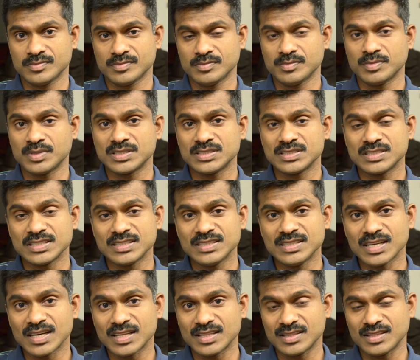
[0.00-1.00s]
But
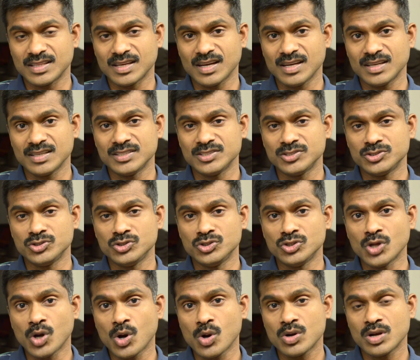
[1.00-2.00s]
Siddhanta is
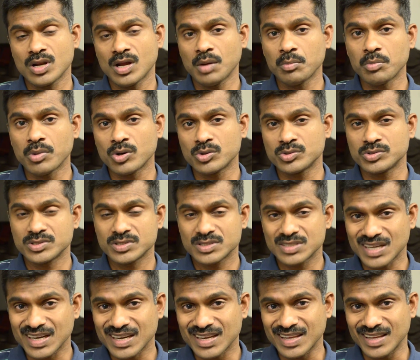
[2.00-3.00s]
not about
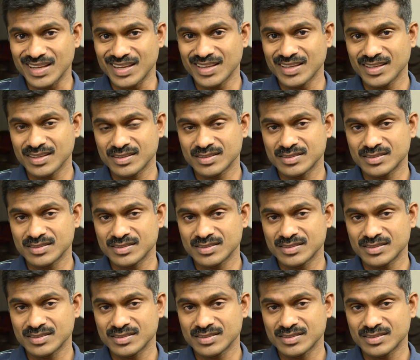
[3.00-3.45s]
studying